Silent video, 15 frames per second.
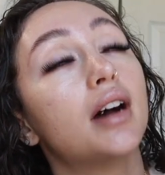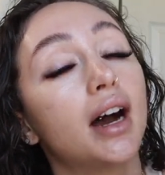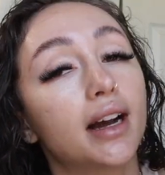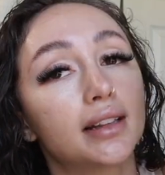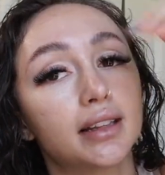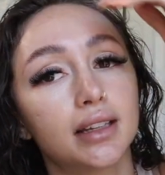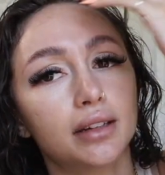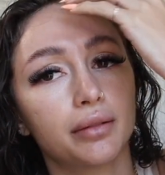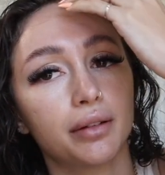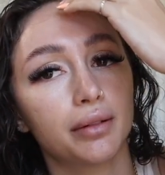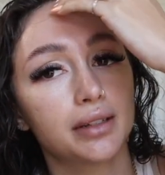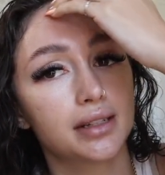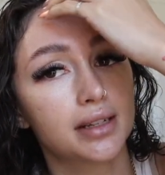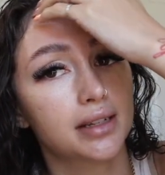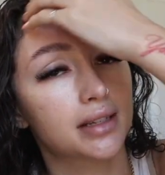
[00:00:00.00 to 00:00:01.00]
I think we
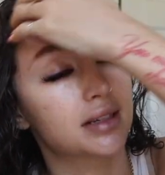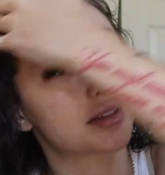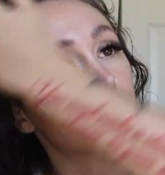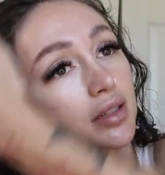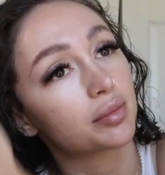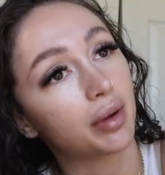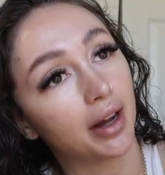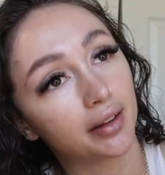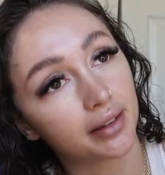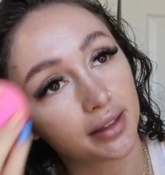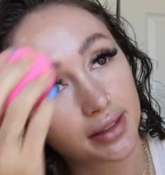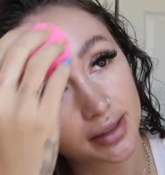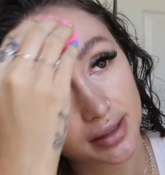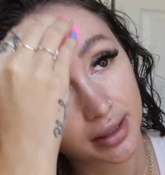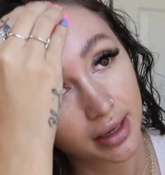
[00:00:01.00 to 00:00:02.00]
went to Caesar's
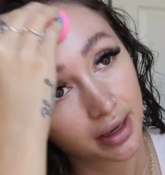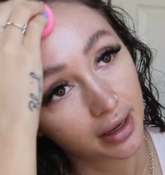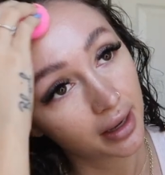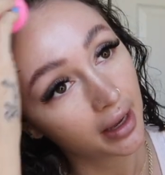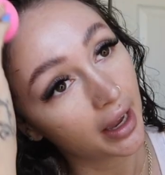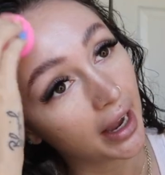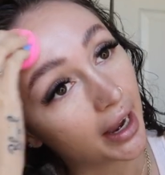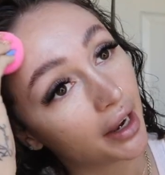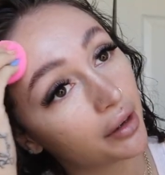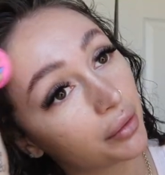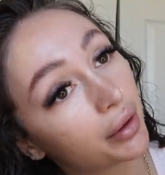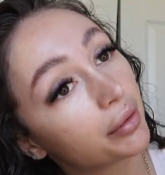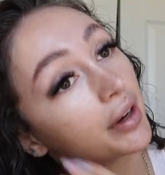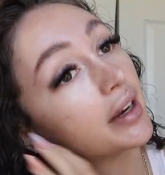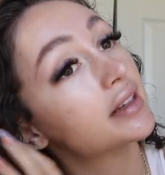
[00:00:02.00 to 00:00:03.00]
Palace and
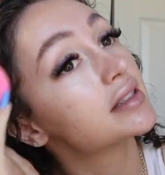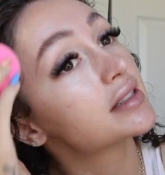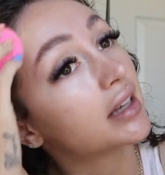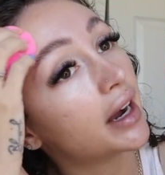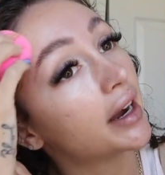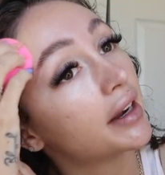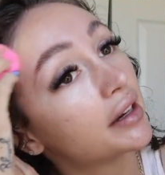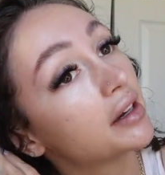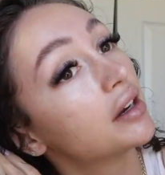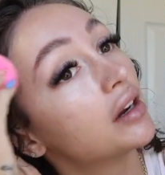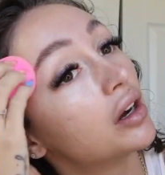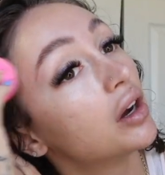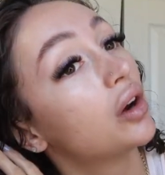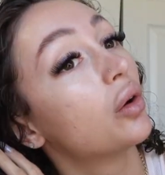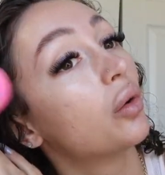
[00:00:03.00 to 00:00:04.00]
we were inside
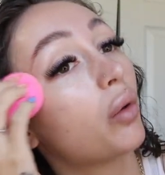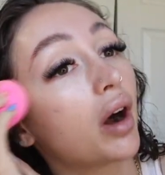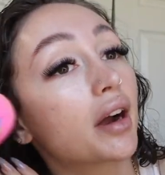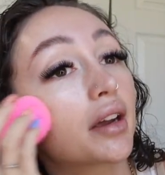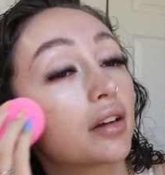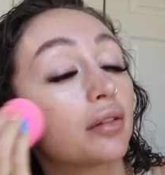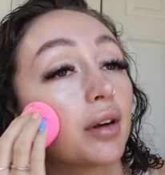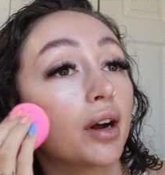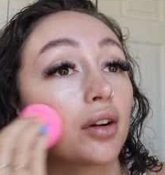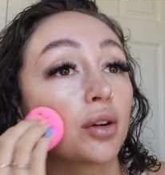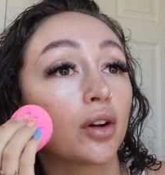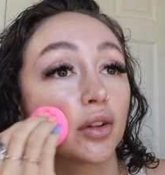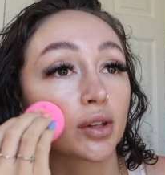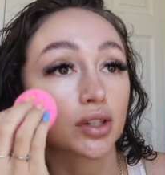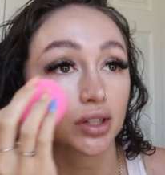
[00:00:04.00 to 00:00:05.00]
walking around
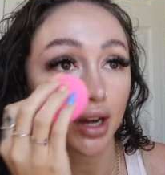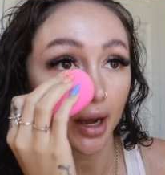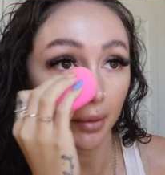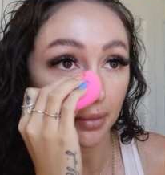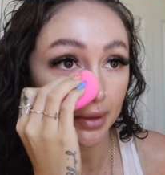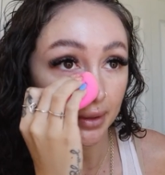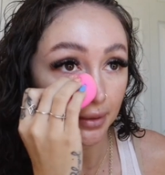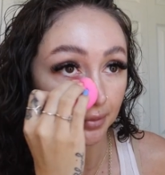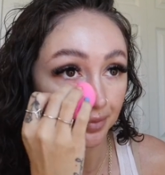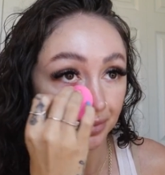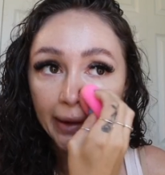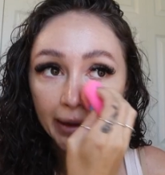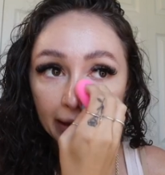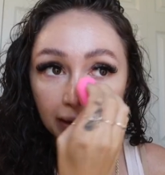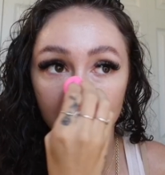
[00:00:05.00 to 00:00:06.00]
all the shops
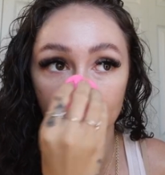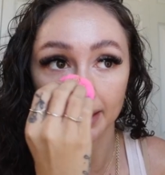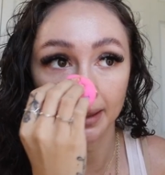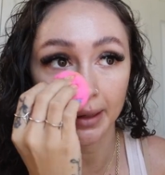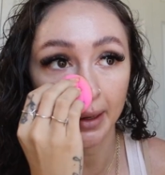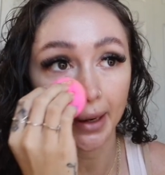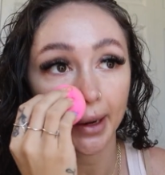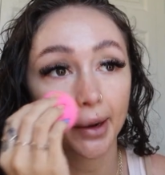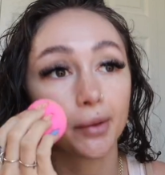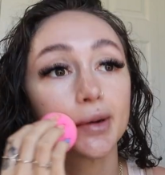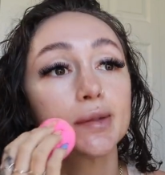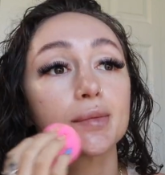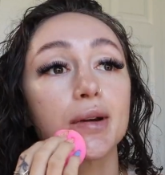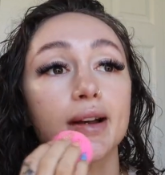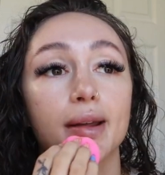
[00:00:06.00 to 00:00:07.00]
and it
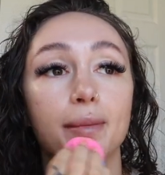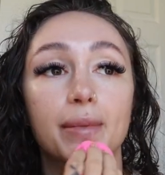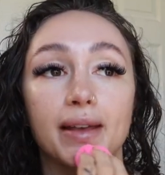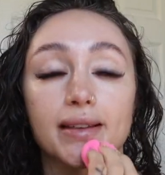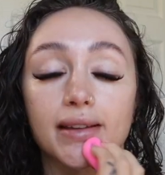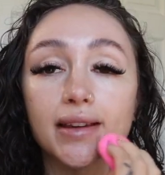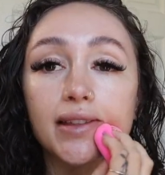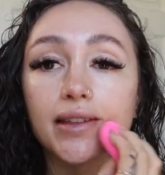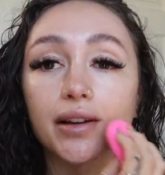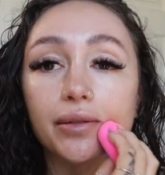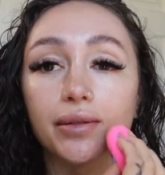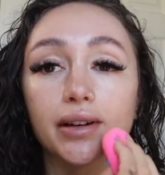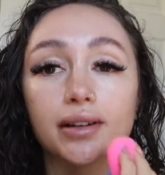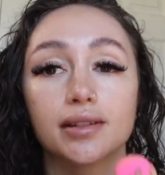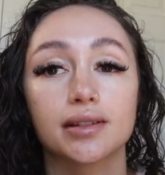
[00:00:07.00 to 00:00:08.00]
was pretty busy. There
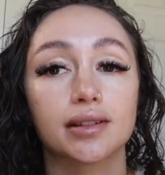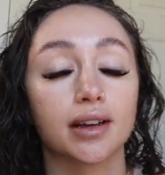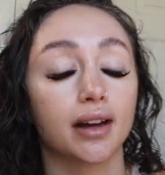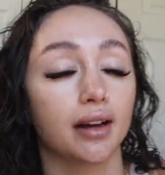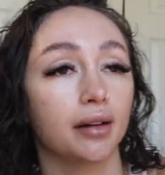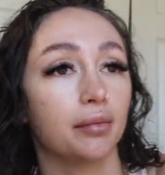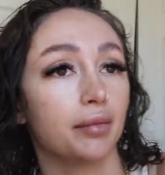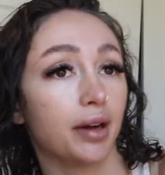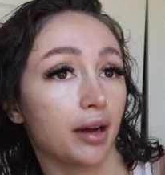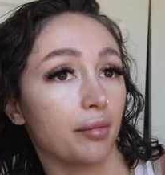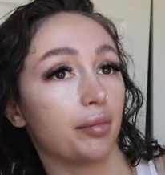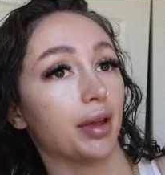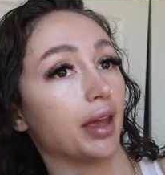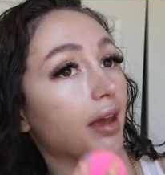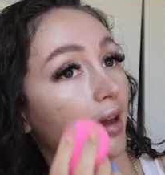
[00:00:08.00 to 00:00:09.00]
was um, a
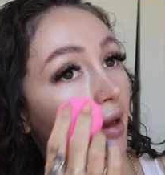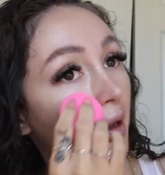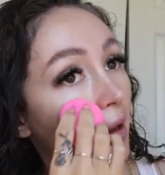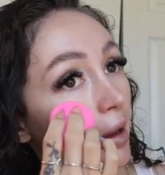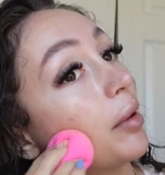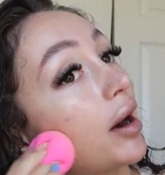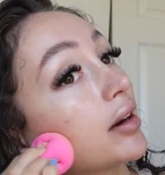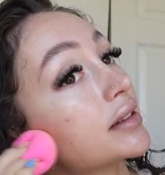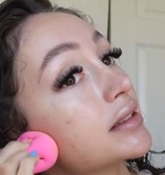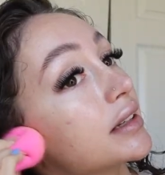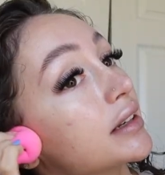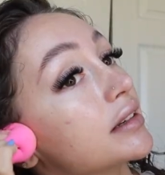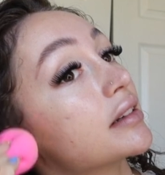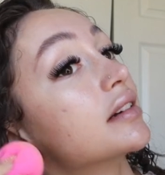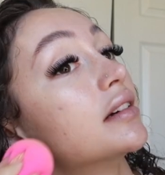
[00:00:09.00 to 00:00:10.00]
big
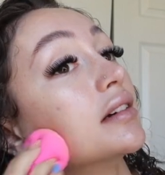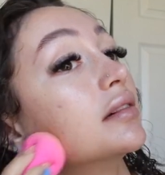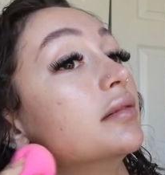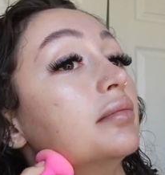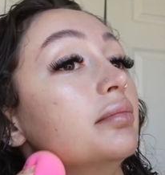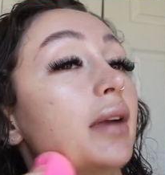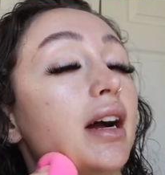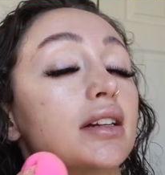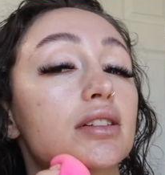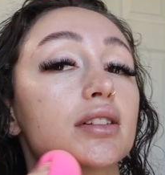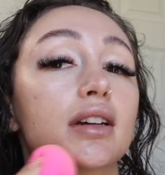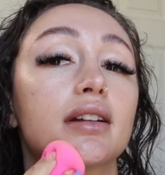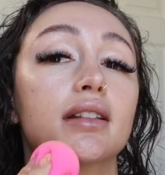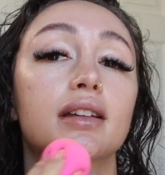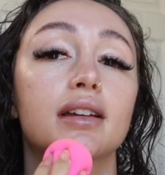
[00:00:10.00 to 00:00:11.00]
boxing match,
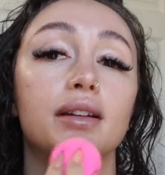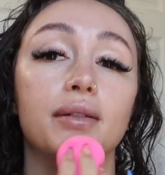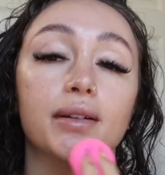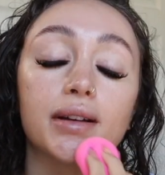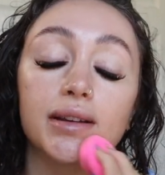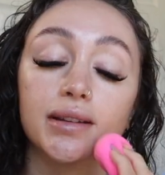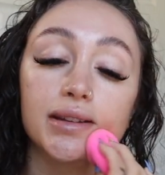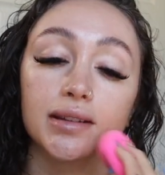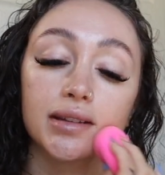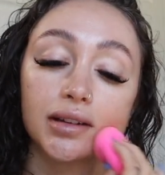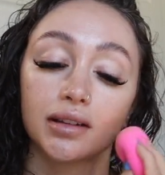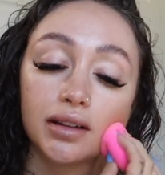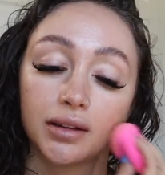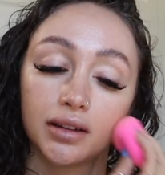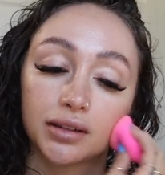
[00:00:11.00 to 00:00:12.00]
I think it was,
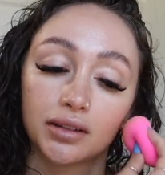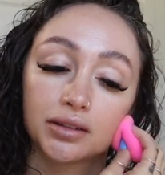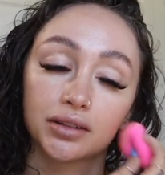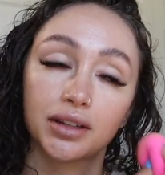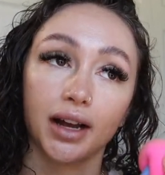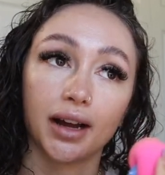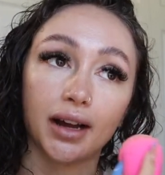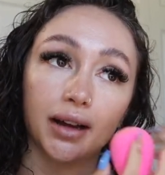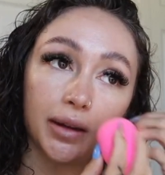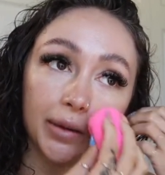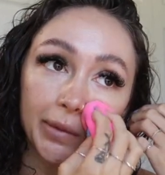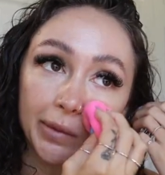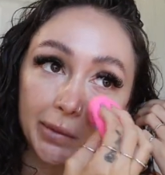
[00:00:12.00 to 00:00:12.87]
that